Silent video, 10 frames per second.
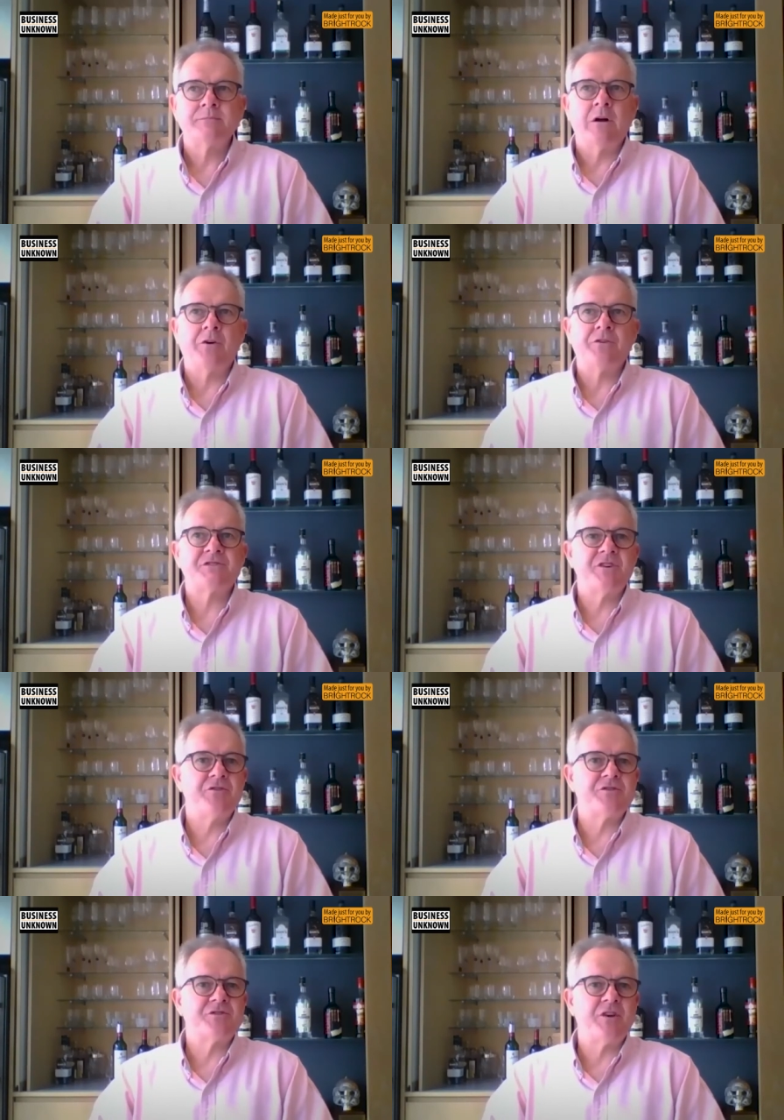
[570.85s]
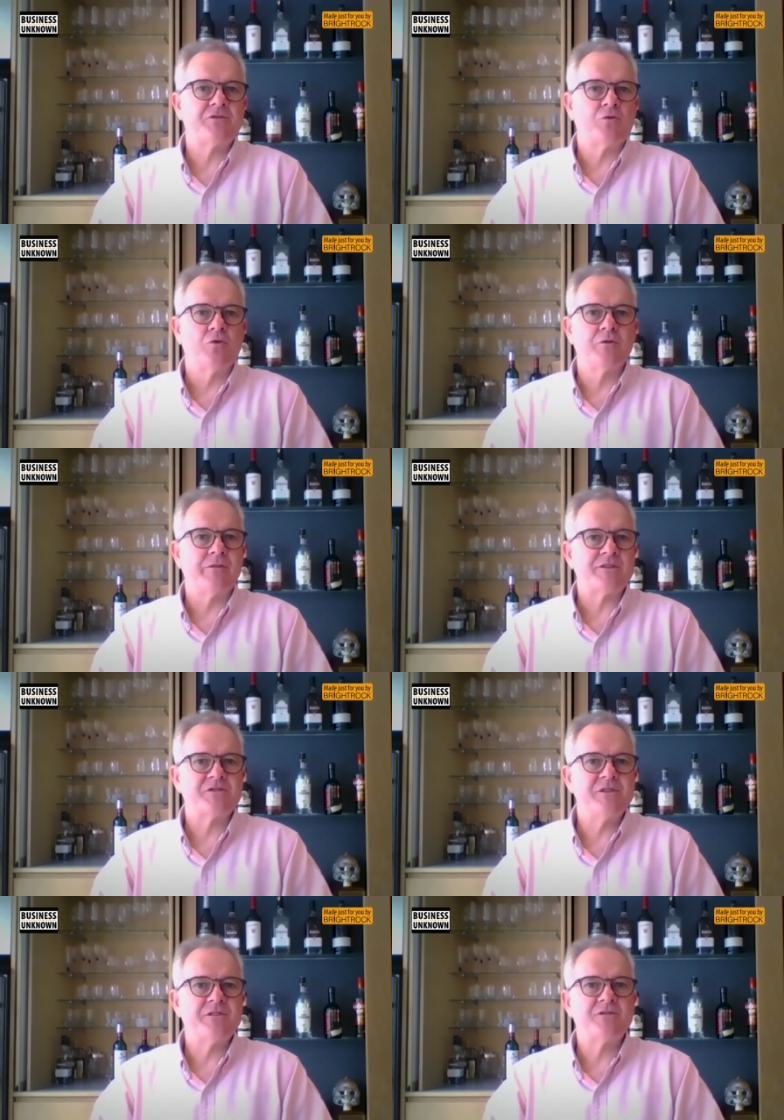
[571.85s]
on a serious note, all of us
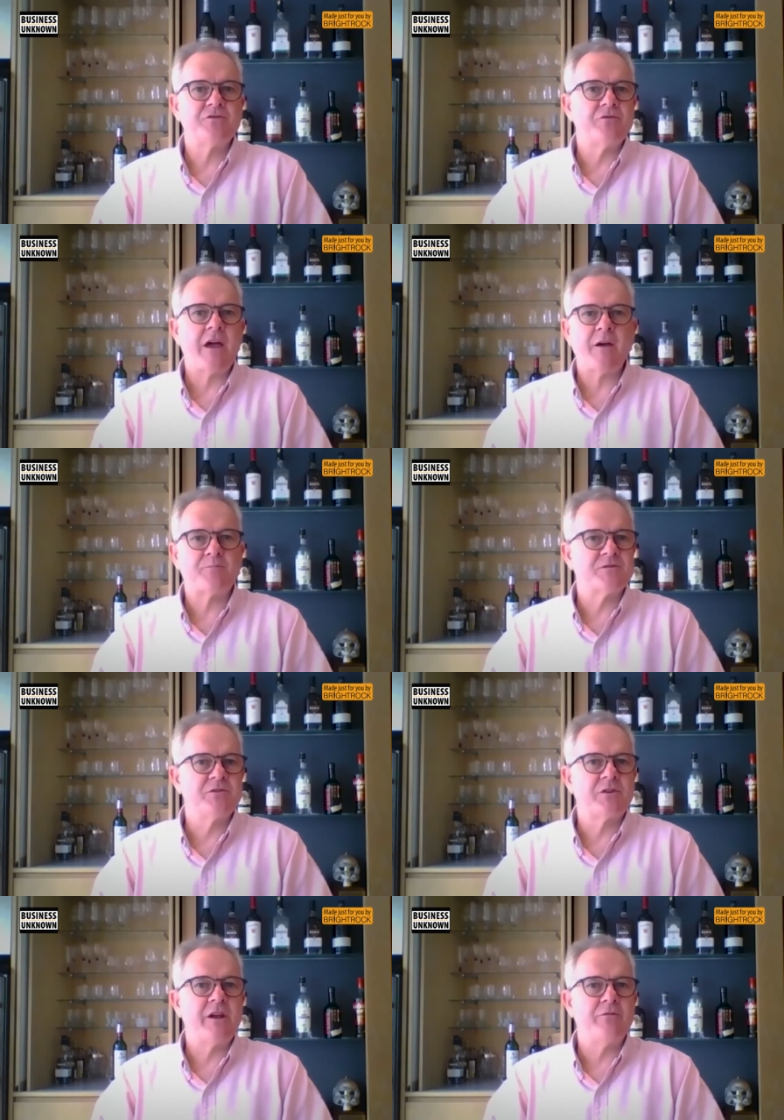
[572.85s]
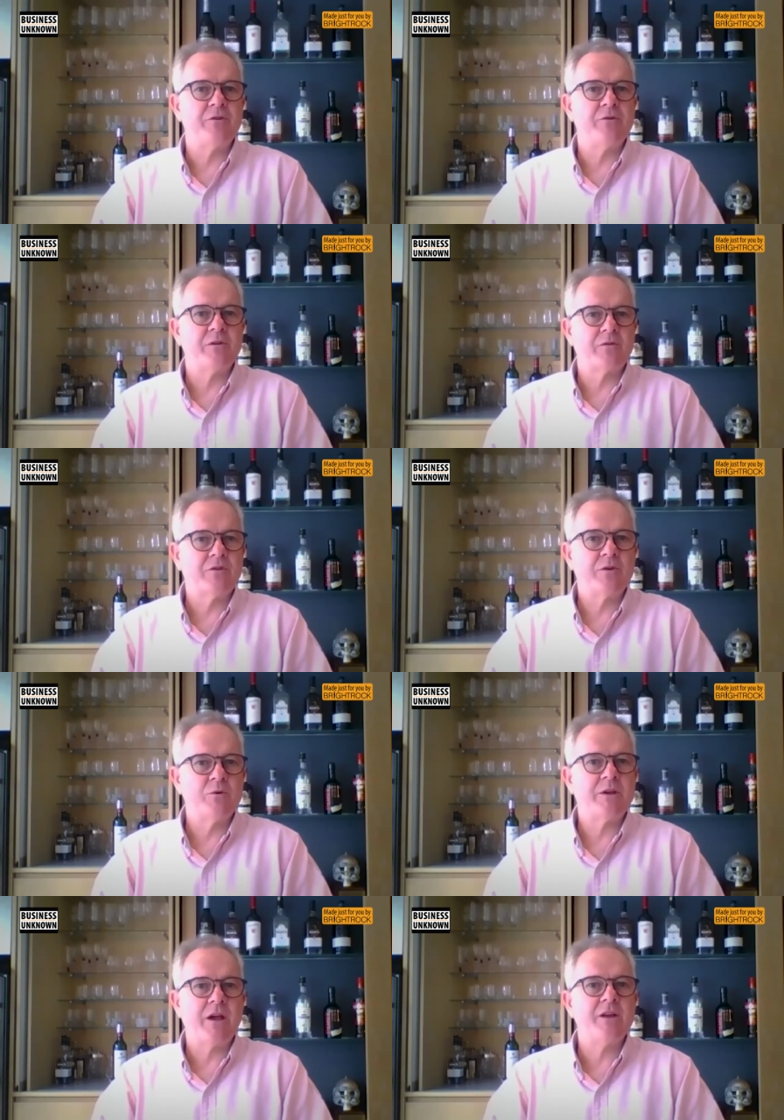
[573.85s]
need to do absolutely everything
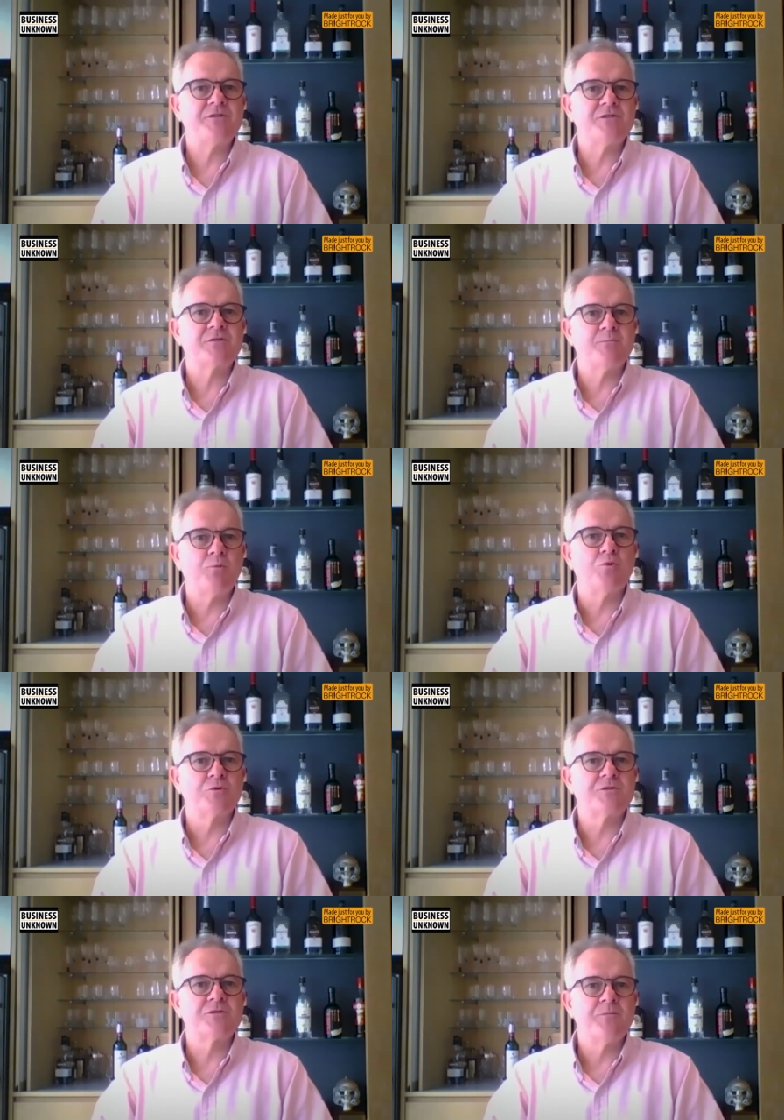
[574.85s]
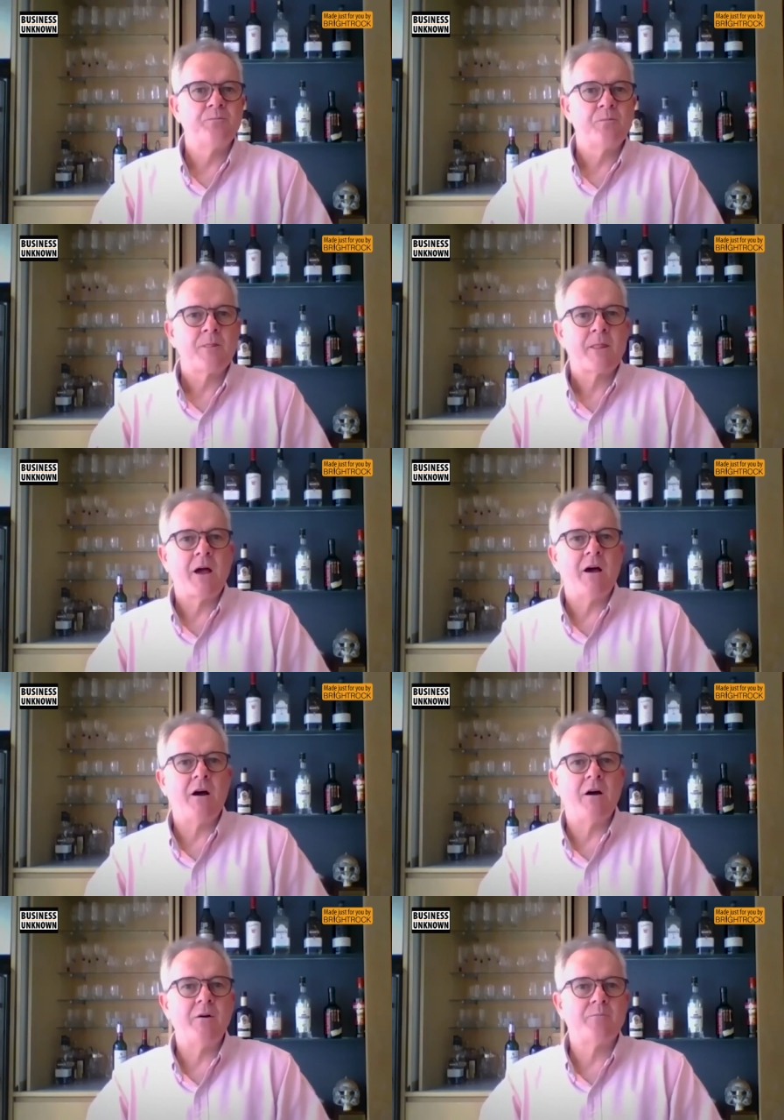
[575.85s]
we can to support
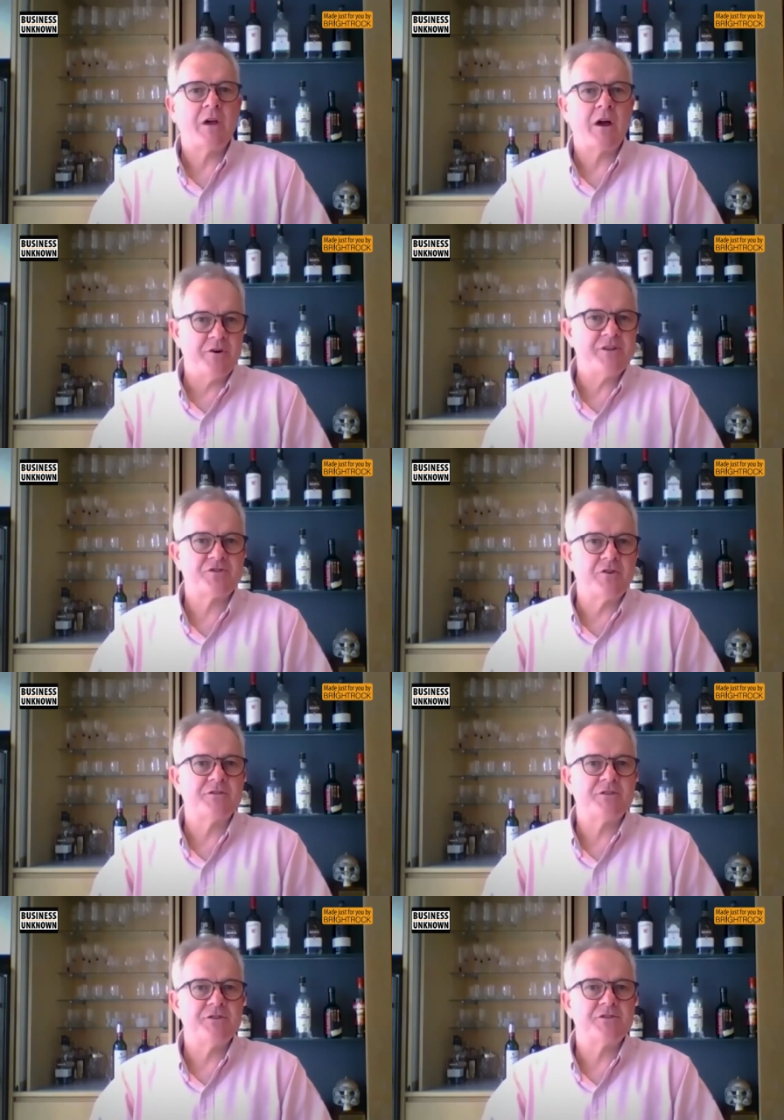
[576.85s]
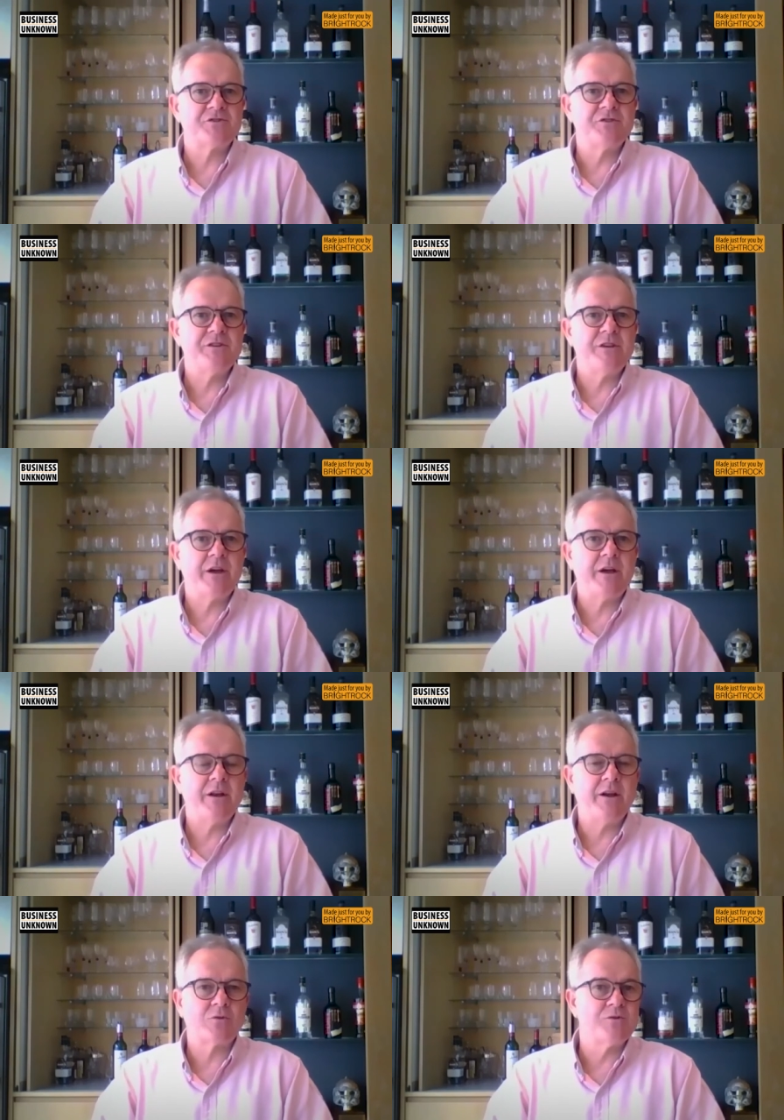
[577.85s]
our, uh, our restaurant industry and
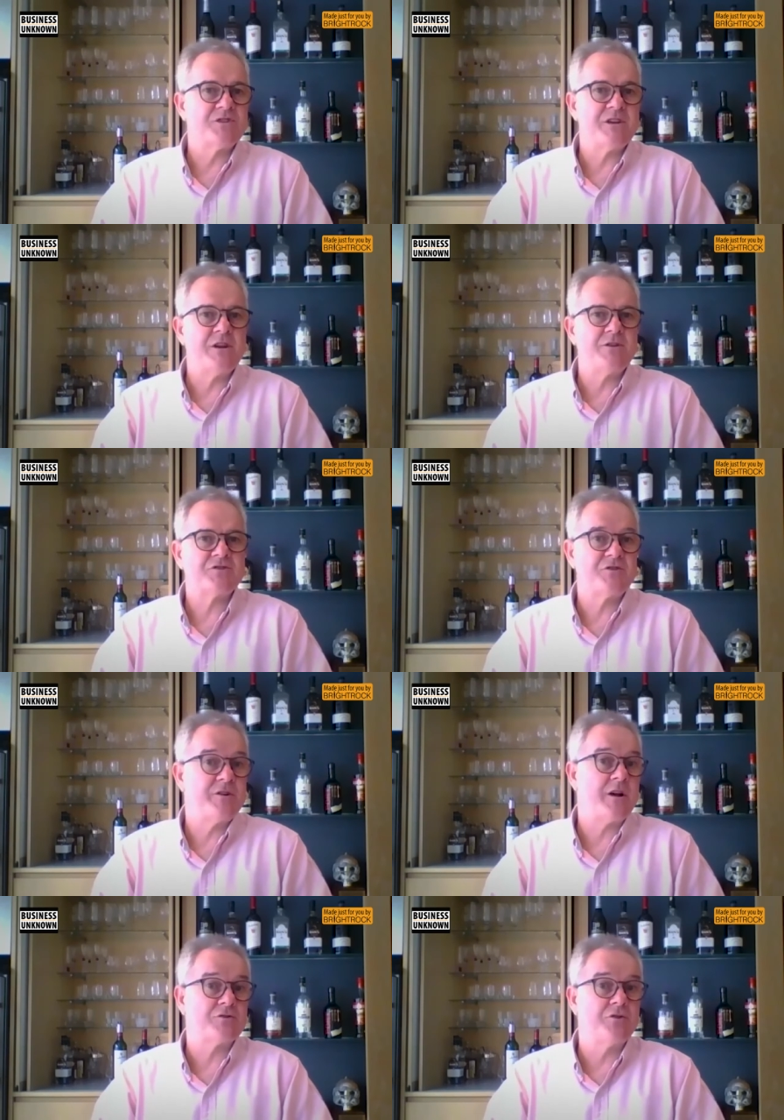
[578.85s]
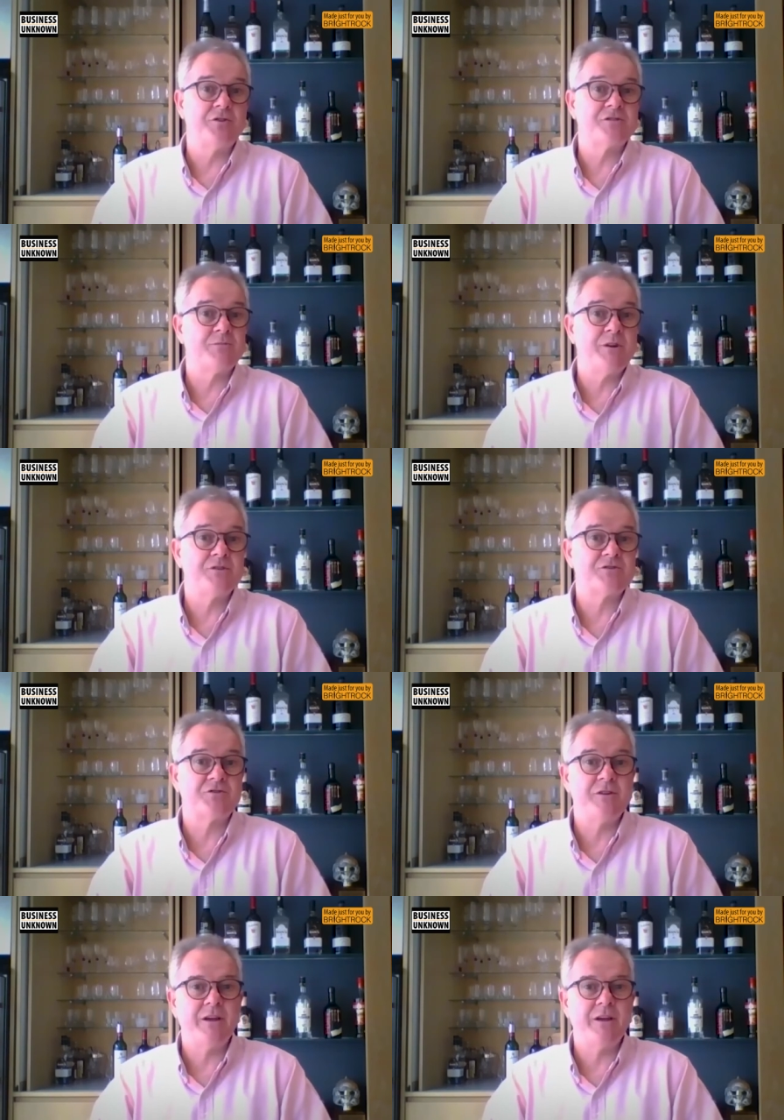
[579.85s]
our cuisine industry and our tourism industry.